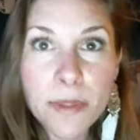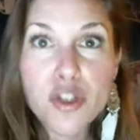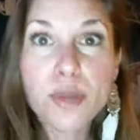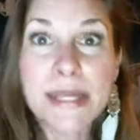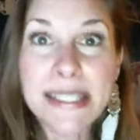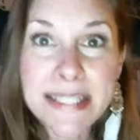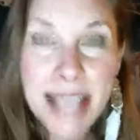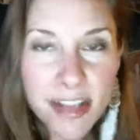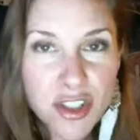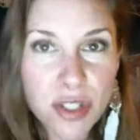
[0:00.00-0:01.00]
to be
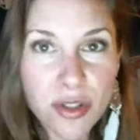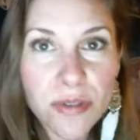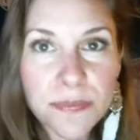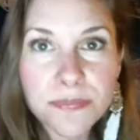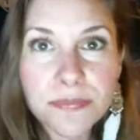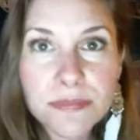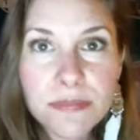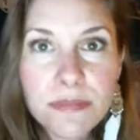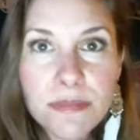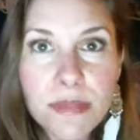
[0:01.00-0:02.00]
intentional
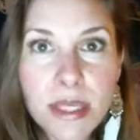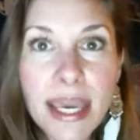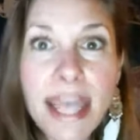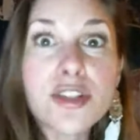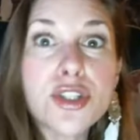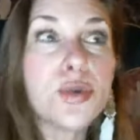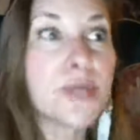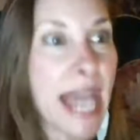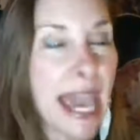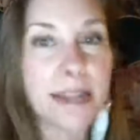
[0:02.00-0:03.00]
and to
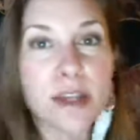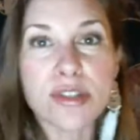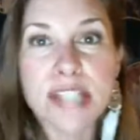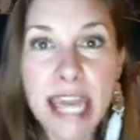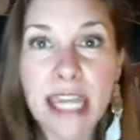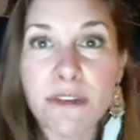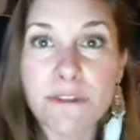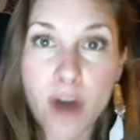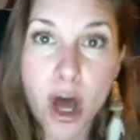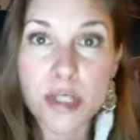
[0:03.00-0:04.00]
take those negative
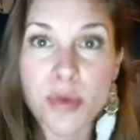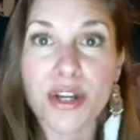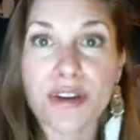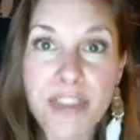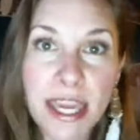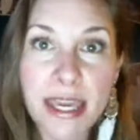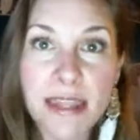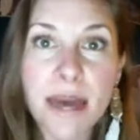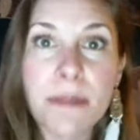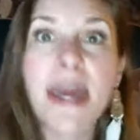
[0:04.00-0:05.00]
thoughts when you're thinking
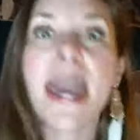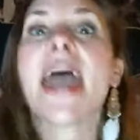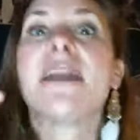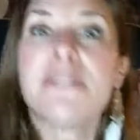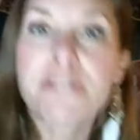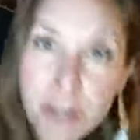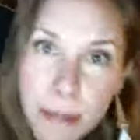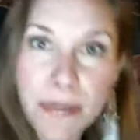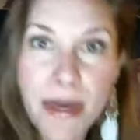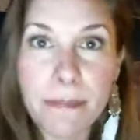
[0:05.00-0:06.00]
them and
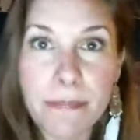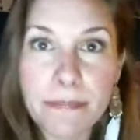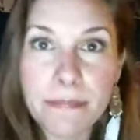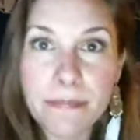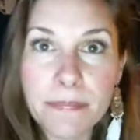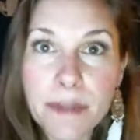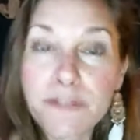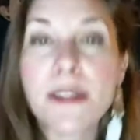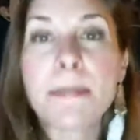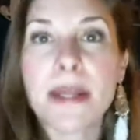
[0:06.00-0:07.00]
flip them.
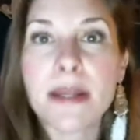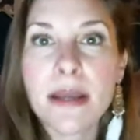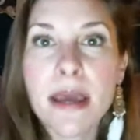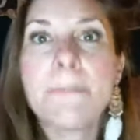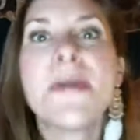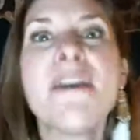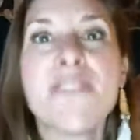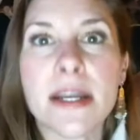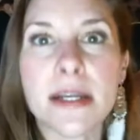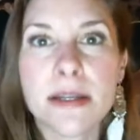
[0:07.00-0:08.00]
Flip it,
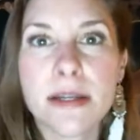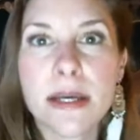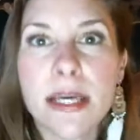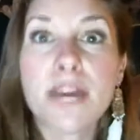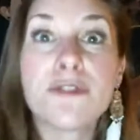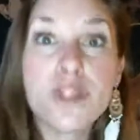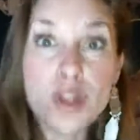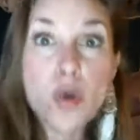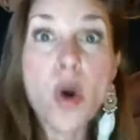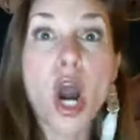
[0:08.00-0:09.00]
pivot. If
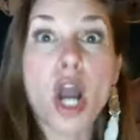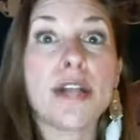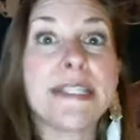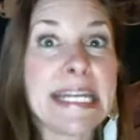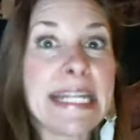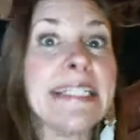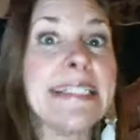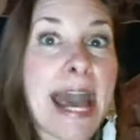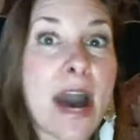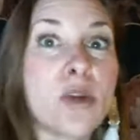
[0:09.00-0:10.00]
you are getting
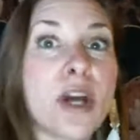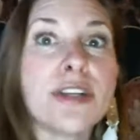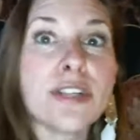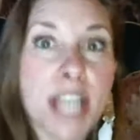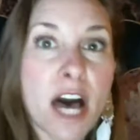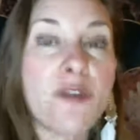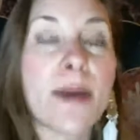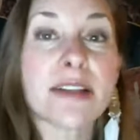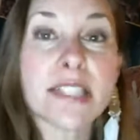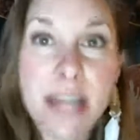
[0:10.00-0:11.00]
down on yourself
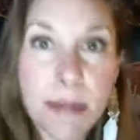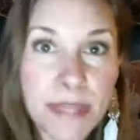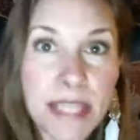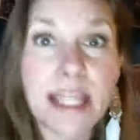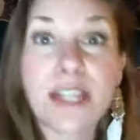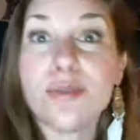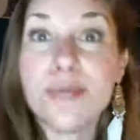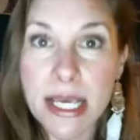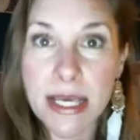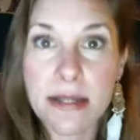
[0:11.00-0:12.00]
about something that you
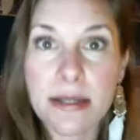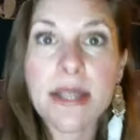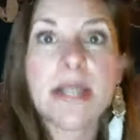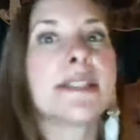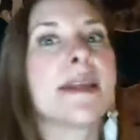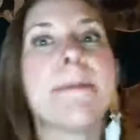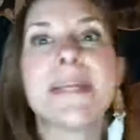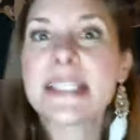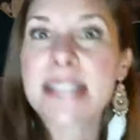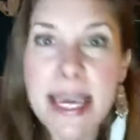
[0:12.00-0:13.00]
did, some
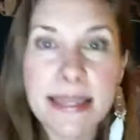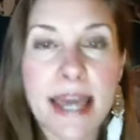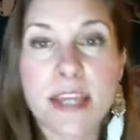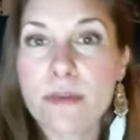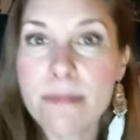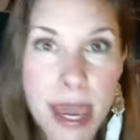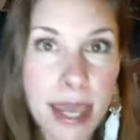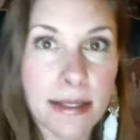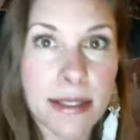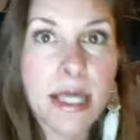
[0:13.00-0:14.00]
mistake that you
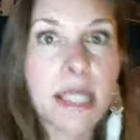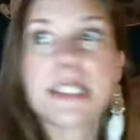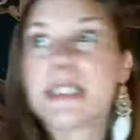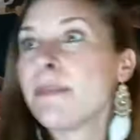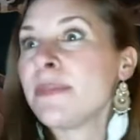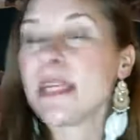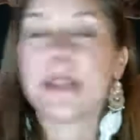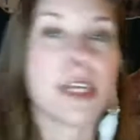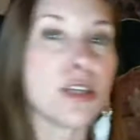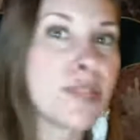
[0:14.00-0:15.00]
made, something
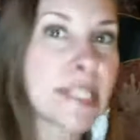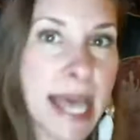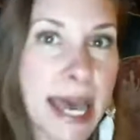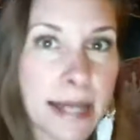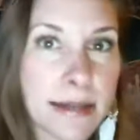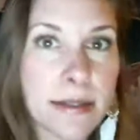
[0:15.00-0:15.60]
that you said,